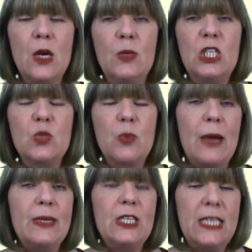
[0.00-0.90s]
which is
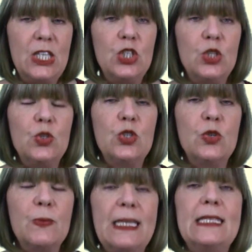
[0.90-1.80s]
where we teach you to
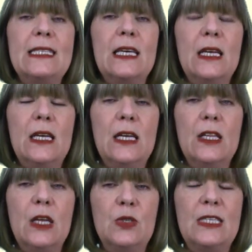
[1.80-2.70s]
administer
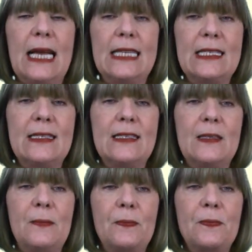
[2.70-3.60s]
those tests.